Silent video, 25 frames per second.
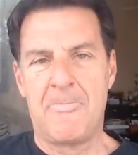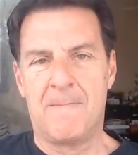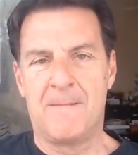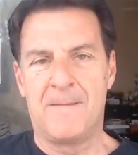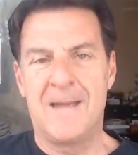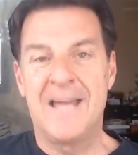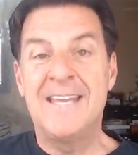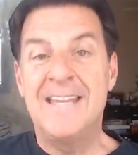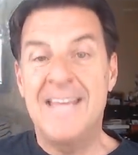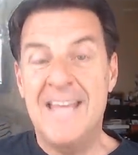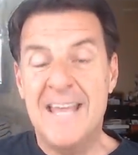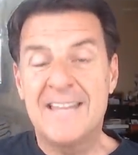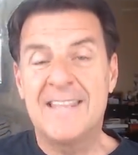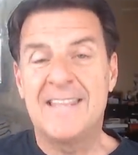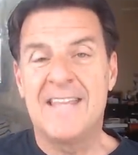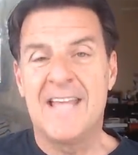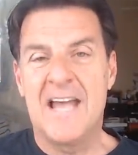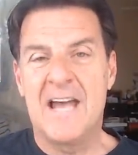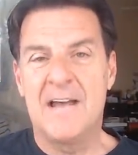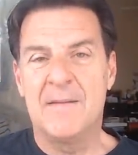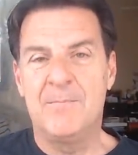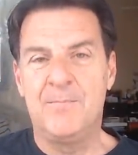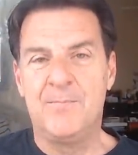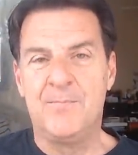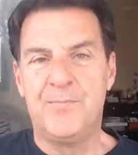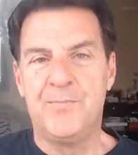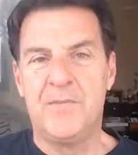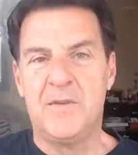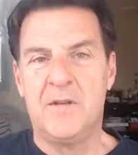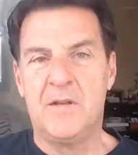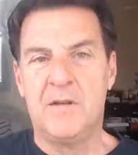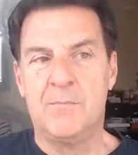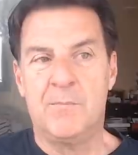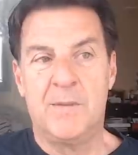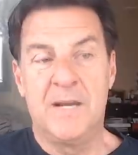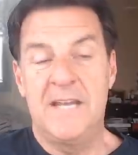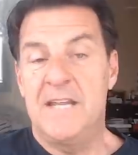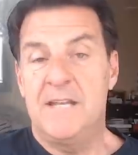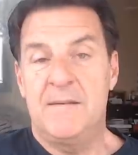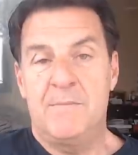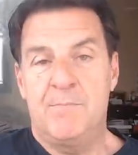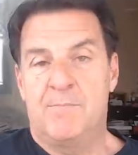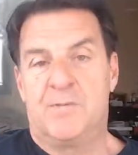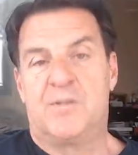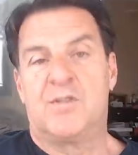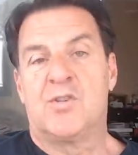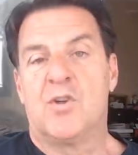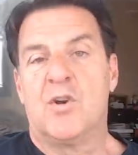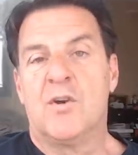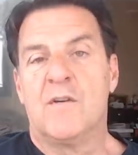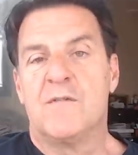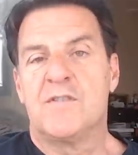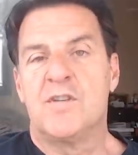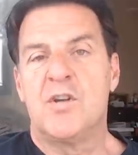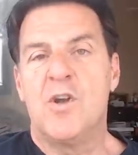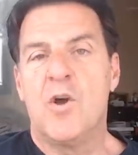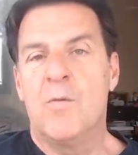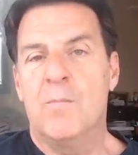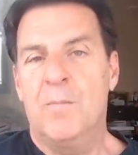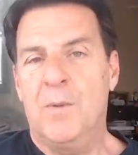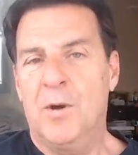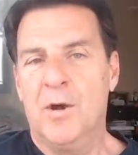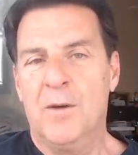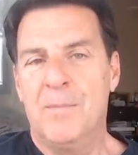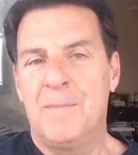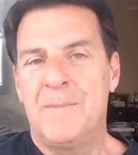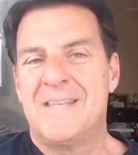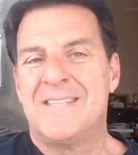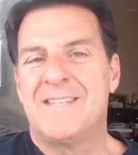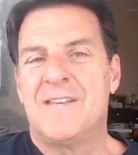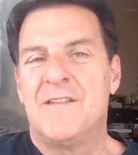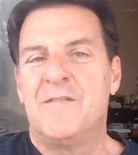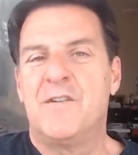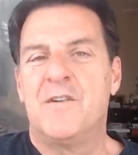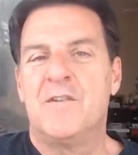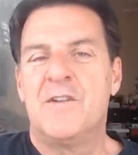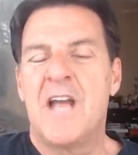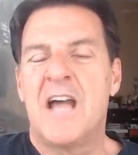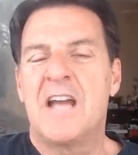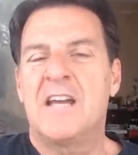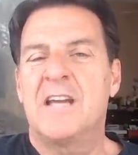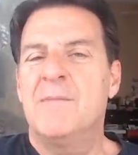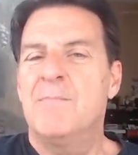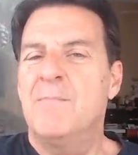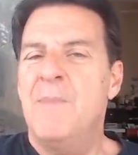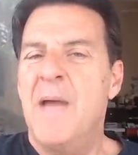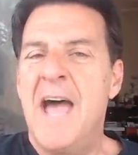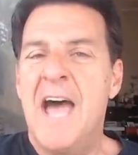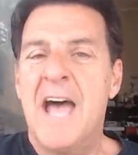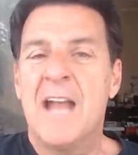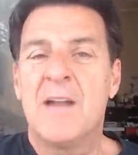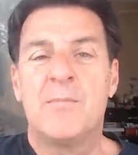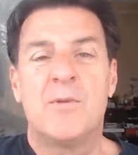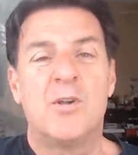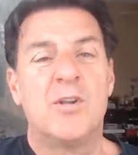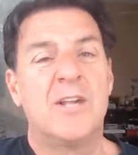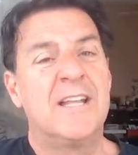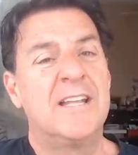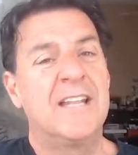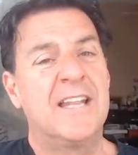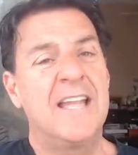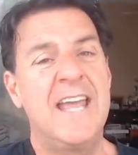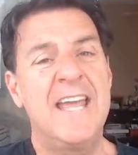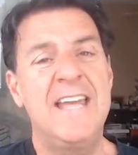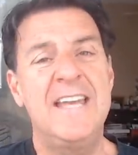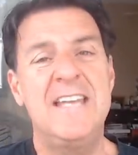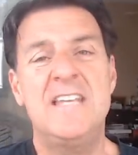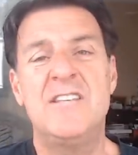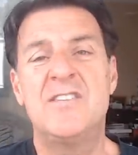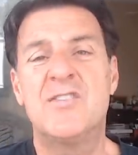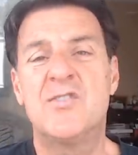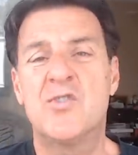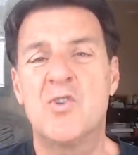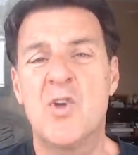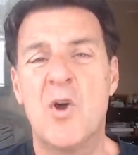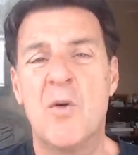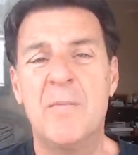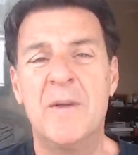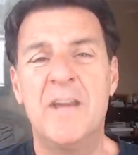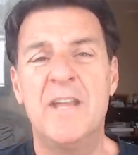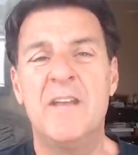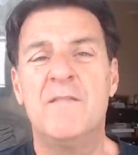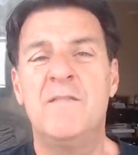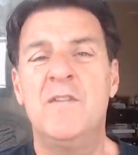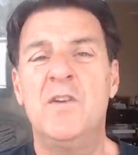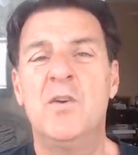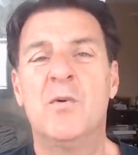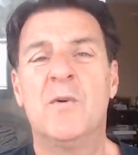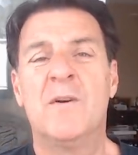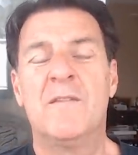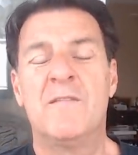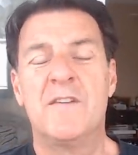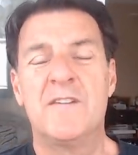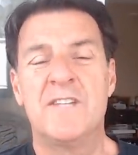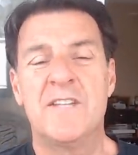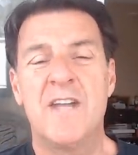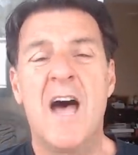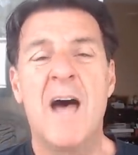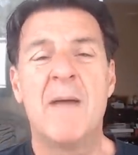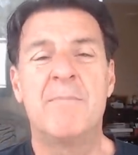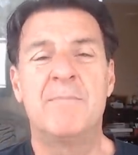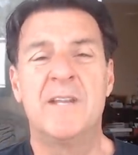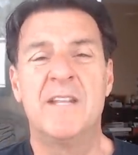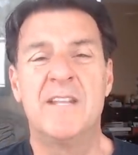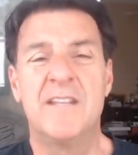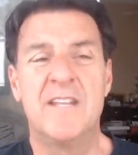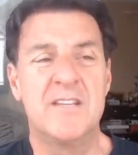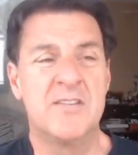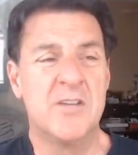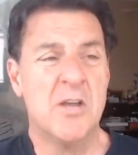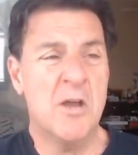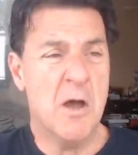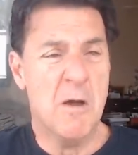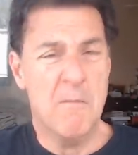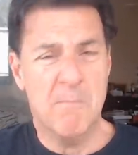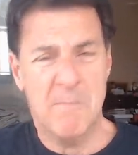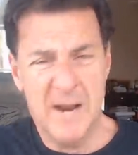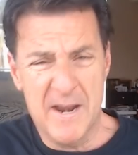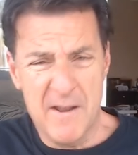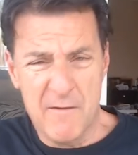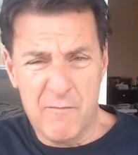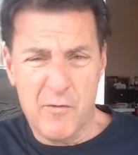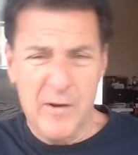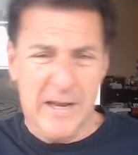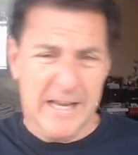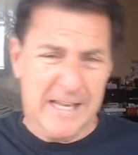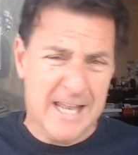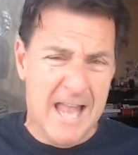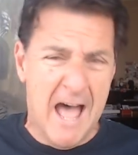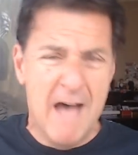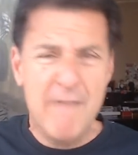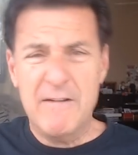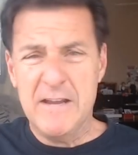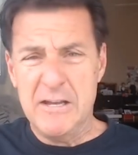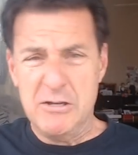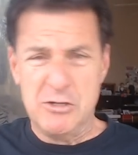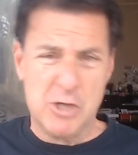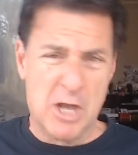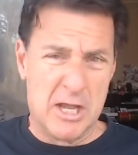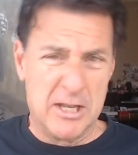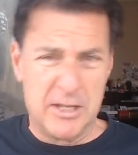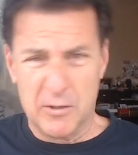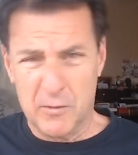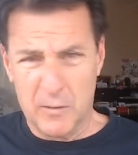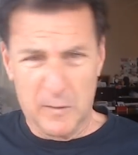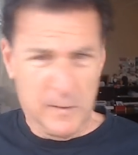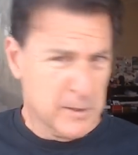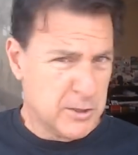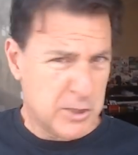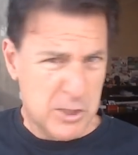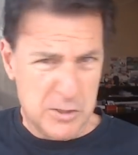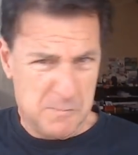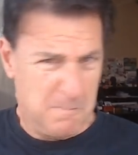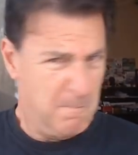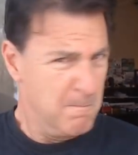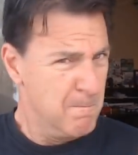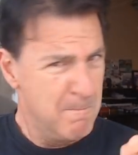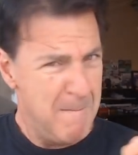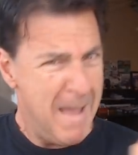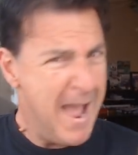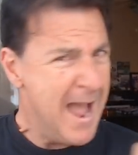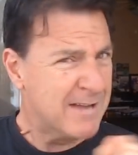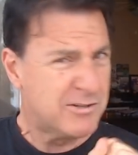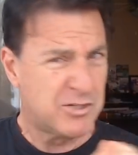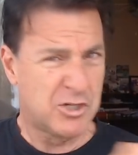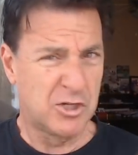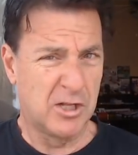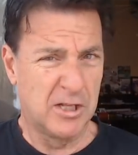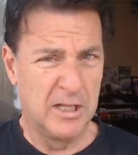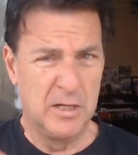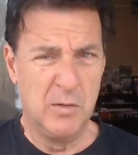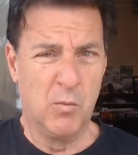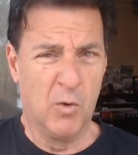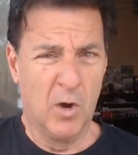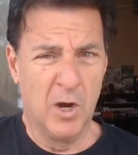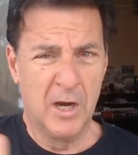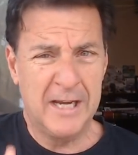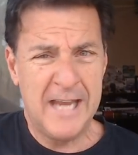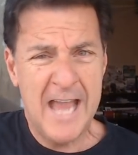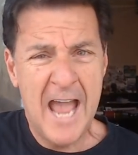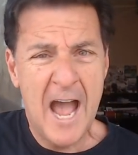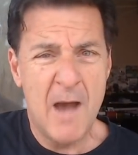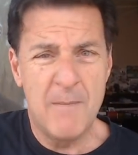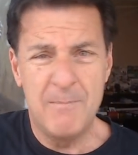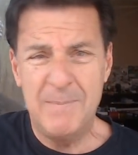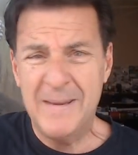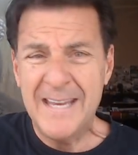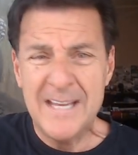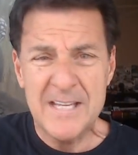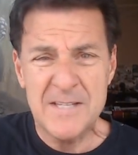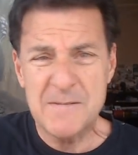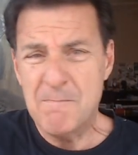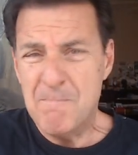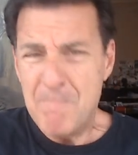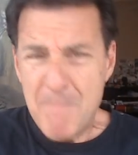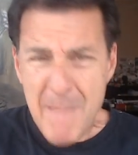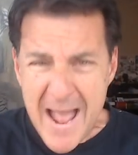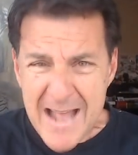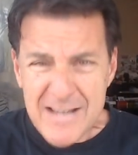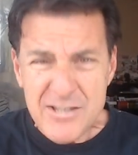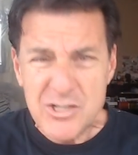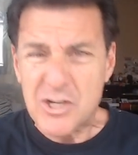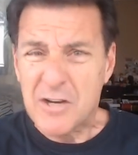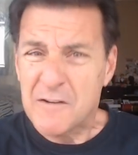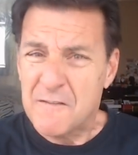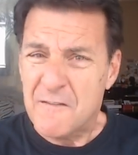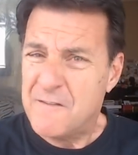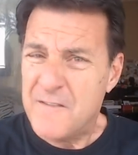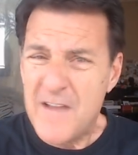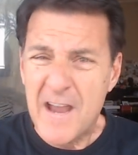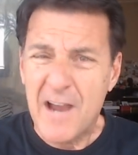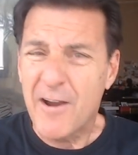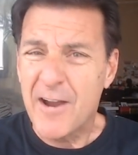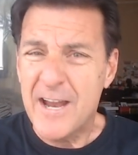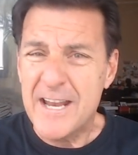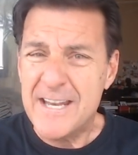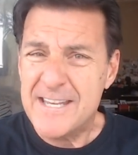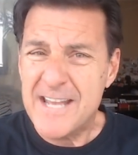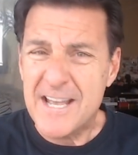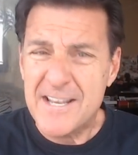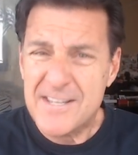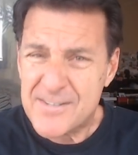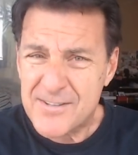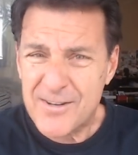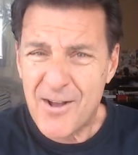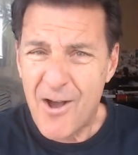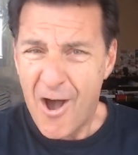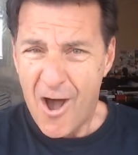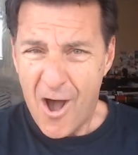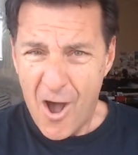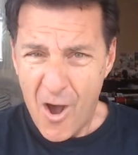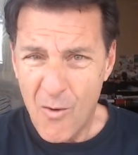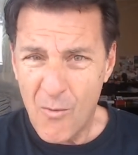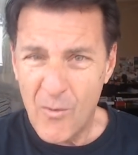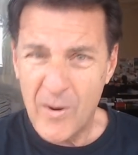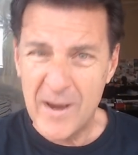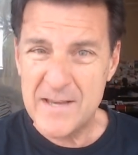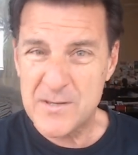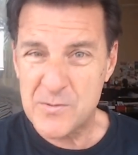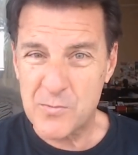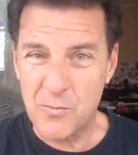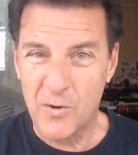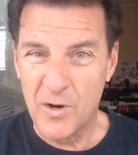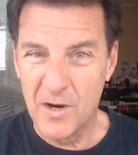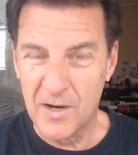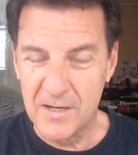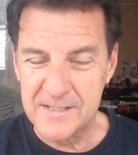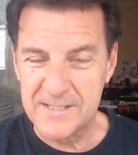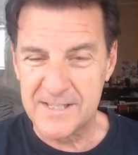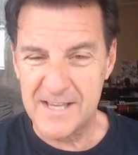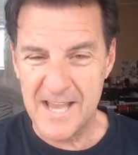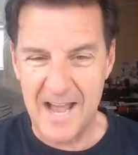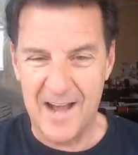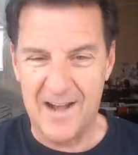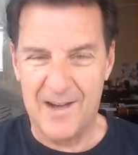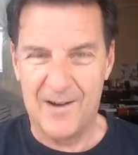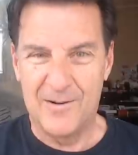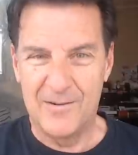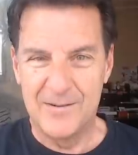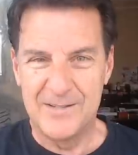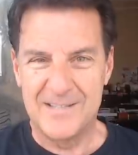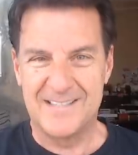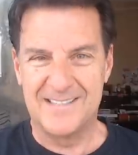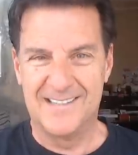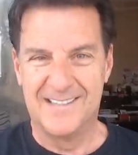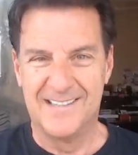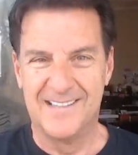I get that. But it serves no purpose if you're not compatible. And ladies, so many of you have adopted this, but if we love each other, it'll just magically work out, because magic fairy dust always works out.